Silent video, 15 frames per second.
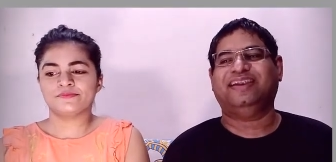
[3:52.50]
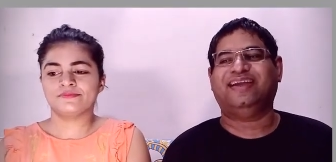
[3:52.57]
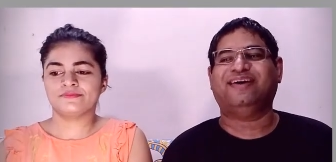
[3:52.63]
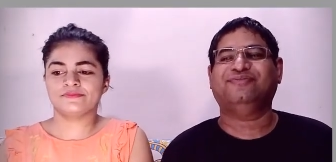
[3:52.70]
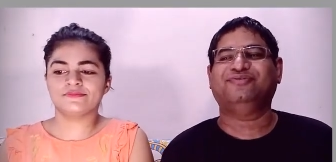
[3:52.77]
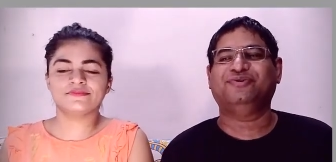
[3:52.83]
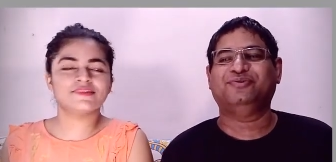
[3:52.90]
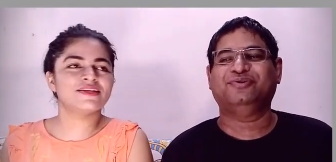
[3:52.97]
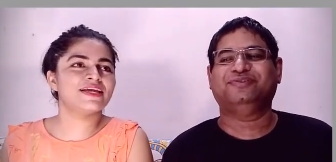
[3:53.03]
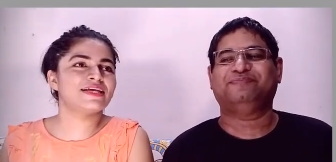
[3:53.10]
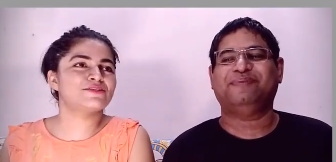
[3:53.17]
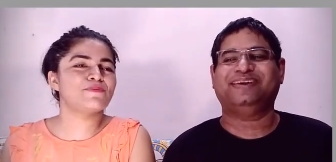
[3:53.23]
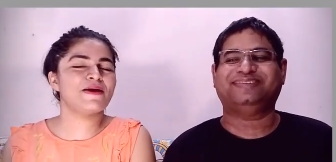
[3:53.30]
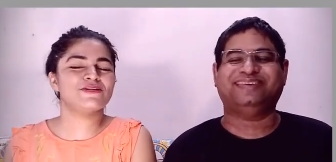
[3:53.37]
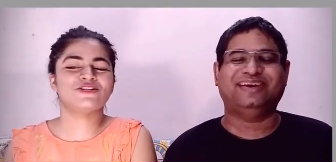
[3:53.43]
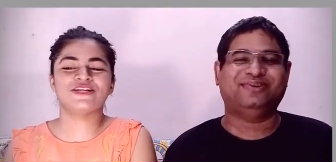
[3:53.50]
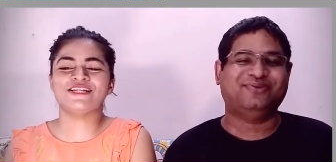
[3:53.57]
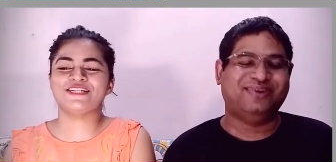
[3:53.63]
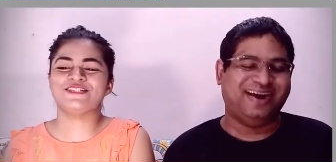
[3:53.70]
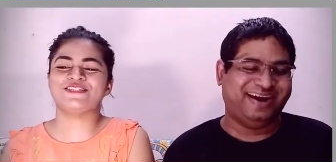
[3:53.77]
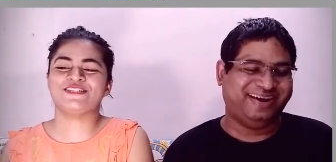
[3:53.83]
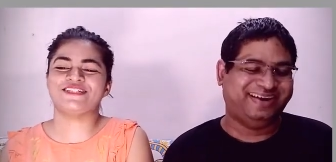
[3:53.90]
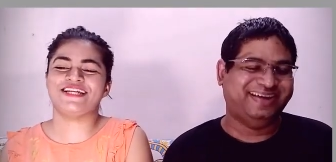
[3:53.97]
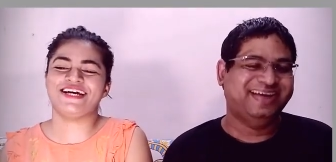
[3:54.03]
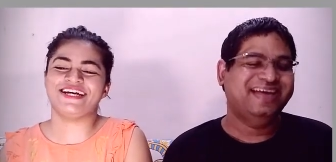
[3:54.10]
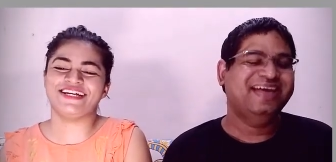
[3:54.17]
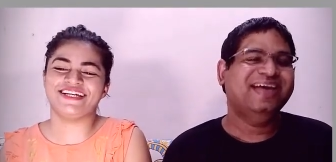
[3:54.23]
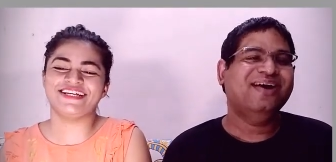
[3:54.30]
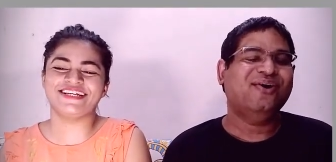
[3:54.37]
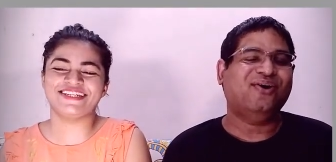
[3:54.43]
Speaker 1: I love you, especially, especially tonight.
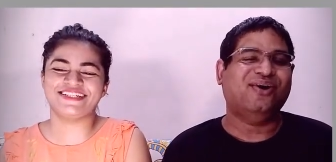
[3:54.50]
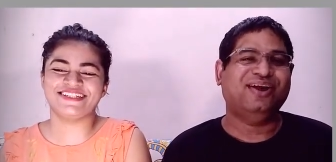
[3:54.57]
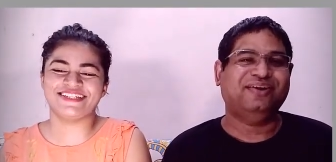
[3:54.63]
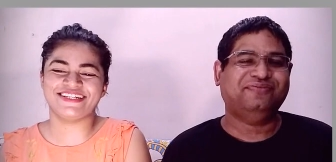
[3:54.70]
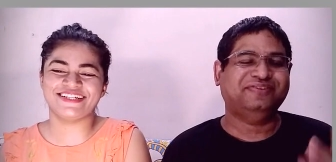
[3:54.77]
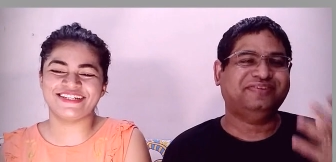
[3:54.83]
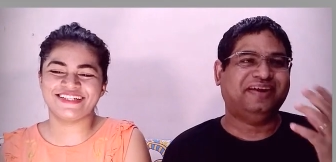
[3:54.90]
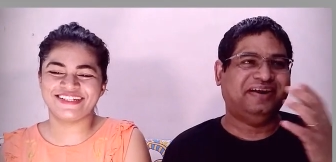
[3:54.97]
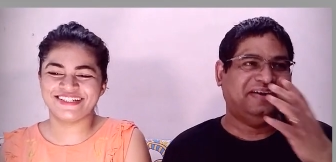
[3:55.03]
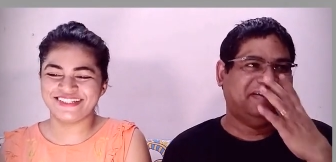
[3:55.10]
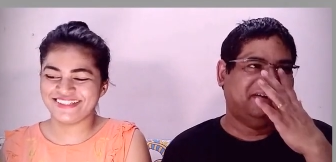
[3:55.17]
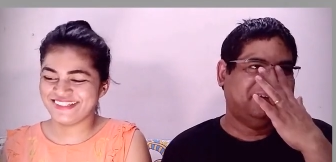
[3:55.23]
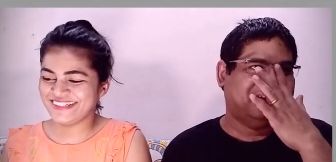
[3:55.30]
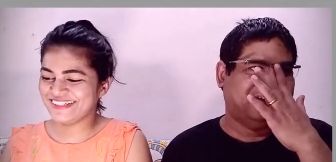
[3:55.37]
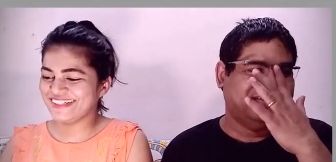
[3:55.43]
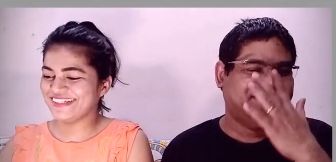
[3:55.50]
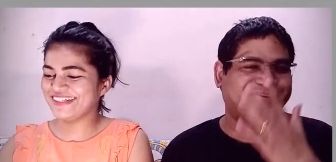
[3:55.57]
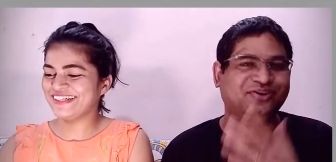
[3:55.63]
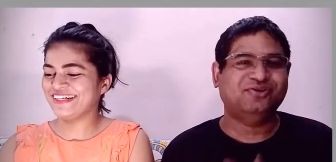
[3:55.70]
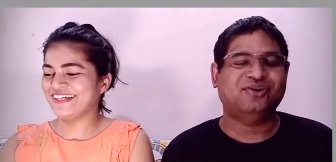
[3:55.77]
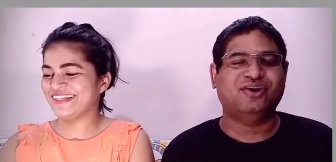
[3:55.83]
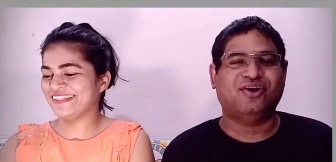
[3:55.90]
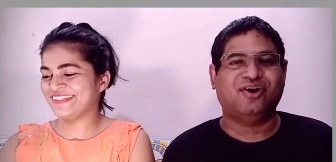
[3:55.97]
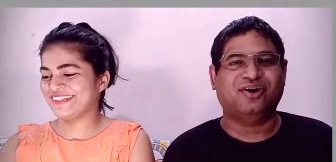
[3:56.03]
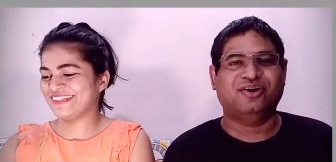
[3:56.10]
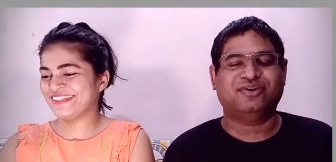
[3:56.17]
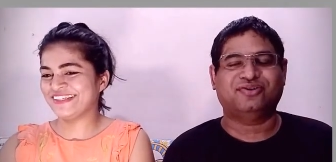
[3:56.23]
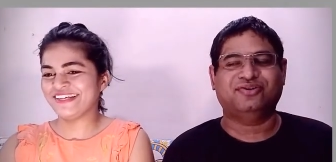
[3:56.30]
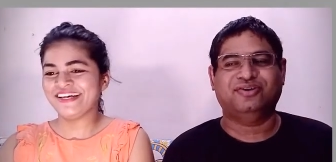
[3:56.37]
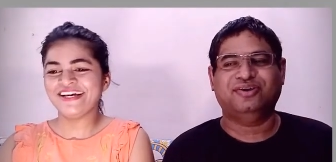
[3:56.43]
tonight. All of a sudden it turns into a
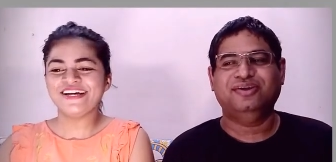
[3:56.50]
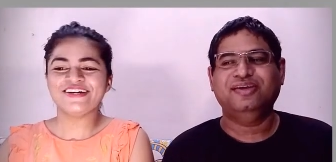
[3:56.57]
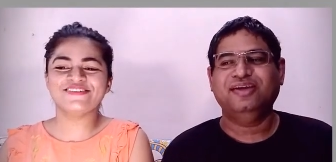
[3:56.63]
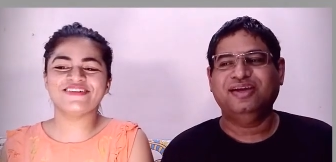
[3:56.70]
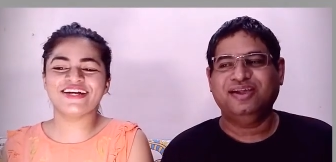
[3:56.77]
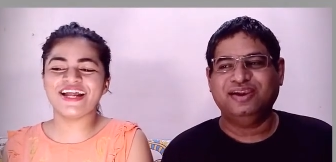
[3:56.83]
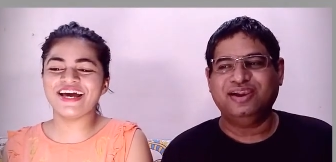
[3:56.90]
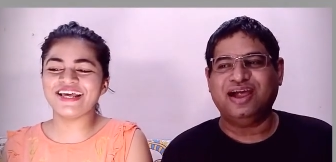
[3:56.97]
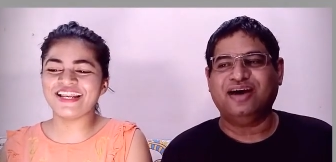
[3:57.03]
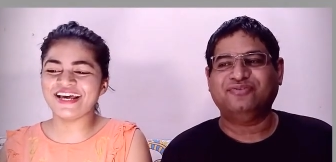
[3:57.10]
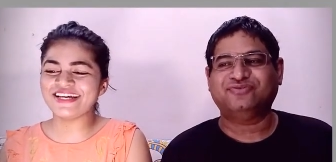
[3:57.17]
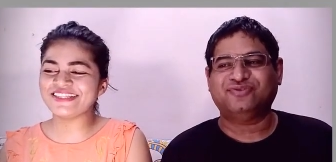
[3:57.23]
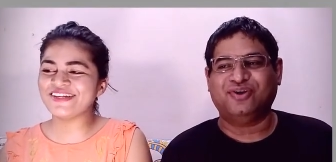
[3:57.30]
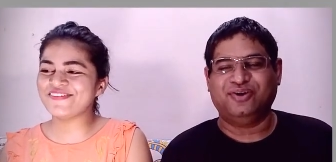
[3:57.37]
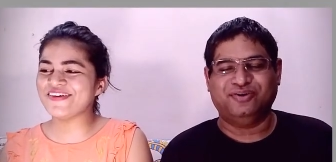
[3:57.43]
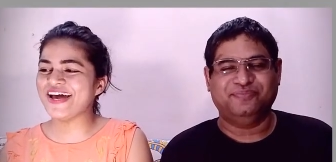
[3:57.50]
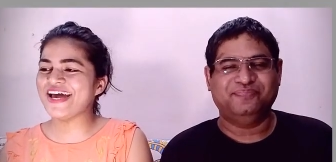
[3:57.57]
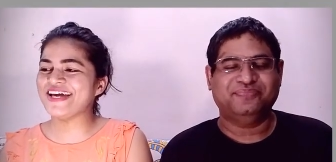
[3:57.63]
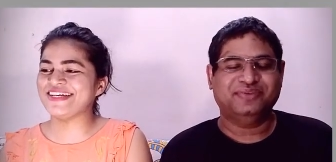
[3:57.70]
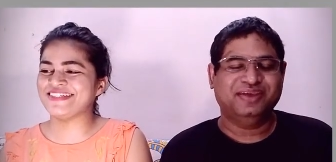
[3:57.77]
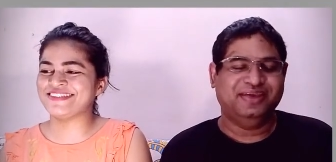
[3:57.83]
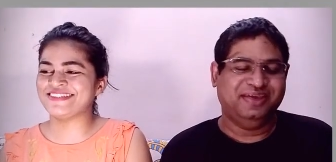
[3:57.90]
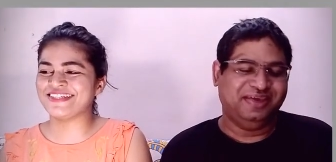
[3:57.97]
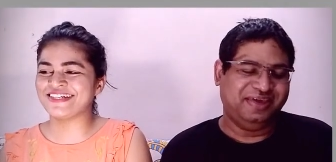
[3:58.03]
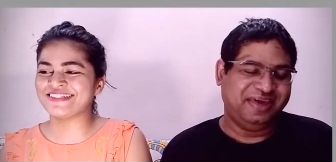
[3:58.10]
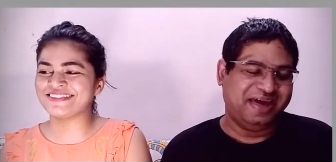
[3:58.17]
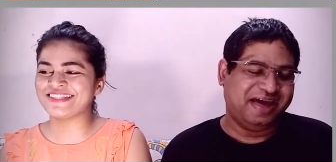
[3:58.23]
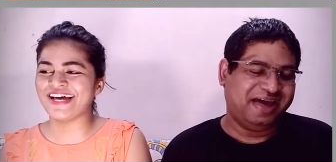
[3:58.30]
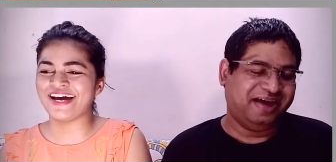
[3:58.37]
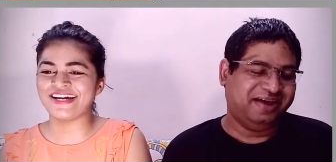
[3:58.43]
love, but I love like song. The way he sings
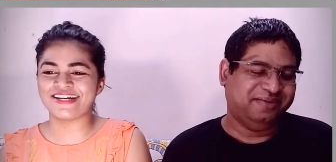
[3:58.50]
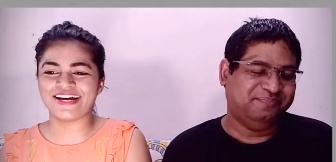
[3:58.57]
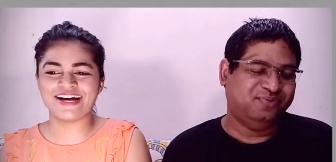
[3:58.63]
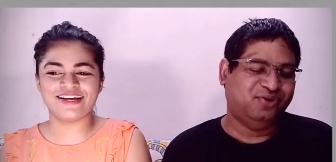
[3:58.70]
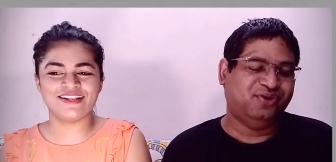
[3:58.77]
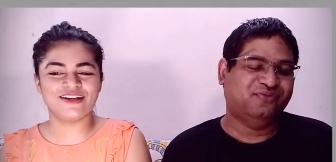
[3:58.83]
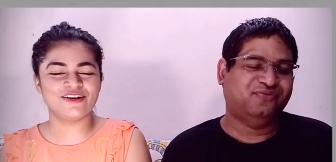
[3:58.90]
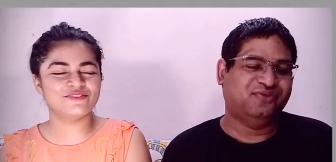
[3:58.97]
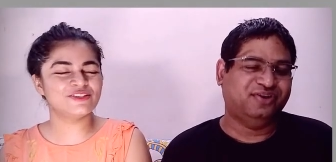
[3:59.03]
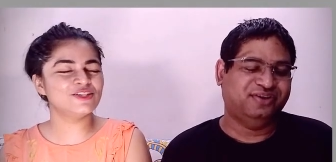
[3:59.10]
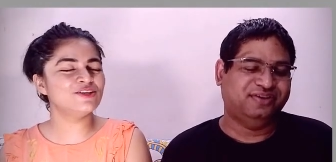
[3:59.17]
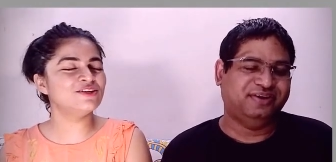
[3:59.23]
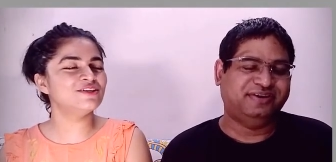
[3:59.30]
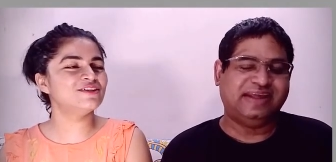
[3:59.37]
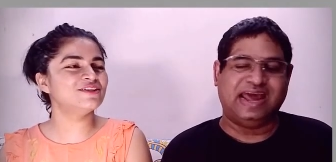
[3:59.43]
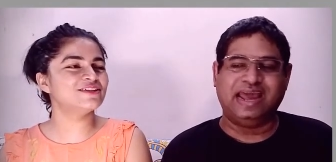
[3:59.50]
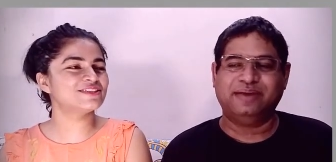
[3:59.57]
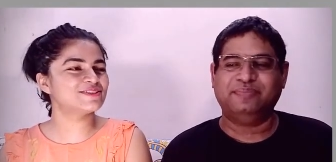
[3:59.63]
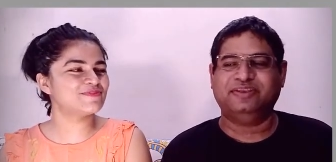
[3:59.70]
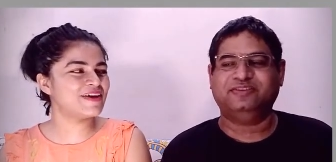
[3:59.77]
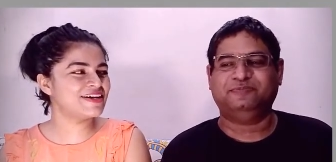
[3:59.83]
yeah, that. beautiful. The time